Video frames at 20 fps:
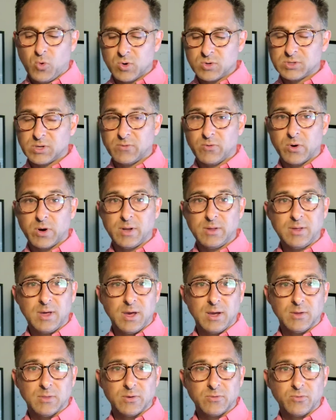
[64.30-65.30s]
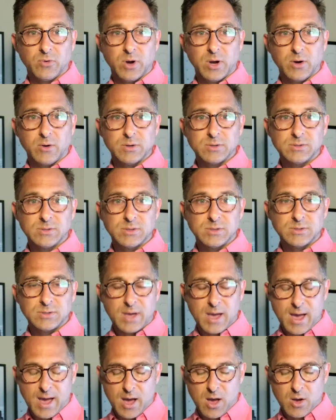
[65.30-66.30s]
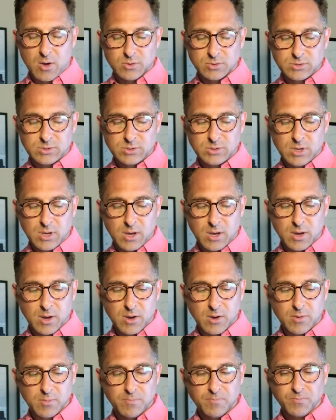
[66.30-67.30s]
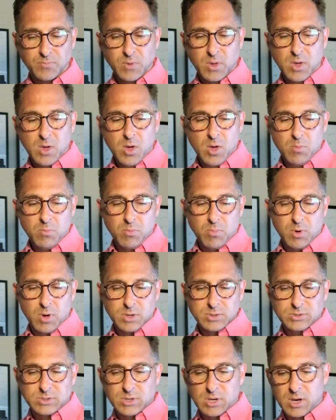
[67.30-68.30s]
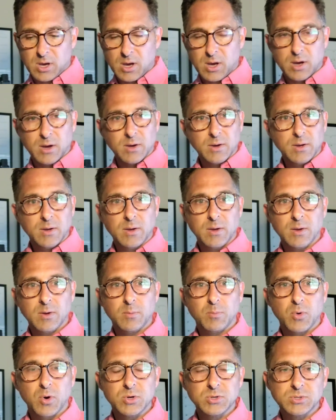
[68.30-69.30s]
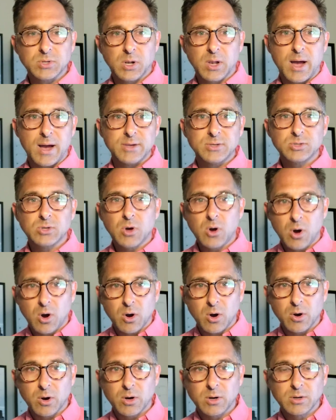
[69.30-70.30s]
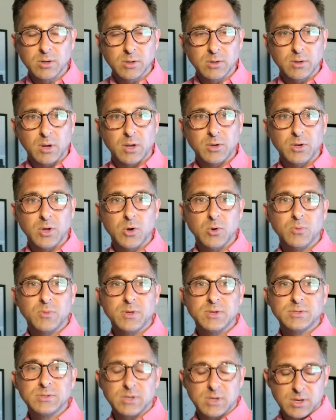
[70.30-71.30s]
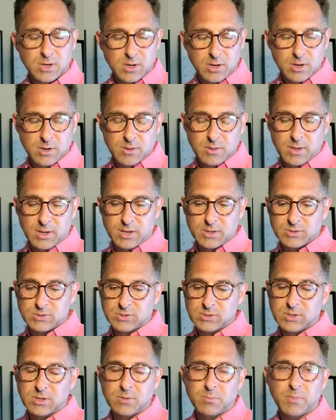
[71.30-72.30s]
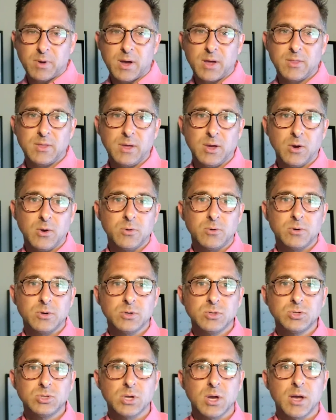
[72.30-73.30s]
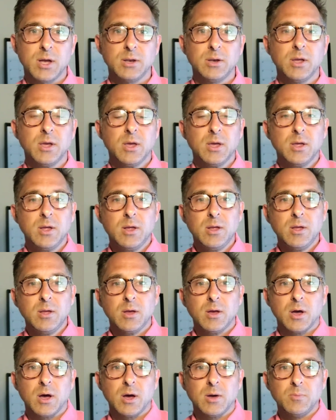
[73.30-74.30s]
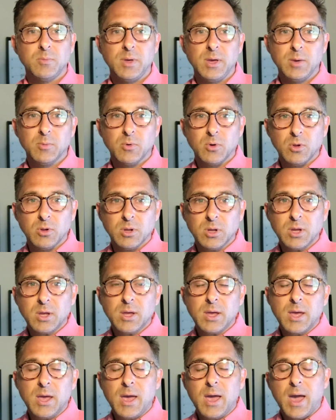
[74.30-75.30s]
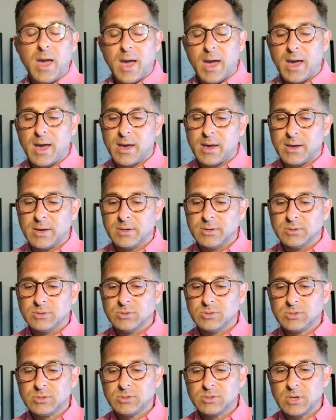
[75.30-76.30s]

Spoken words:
course, I've already taken the fragrances out. But personalized card, a note that is sent by the owner, John Beeble, and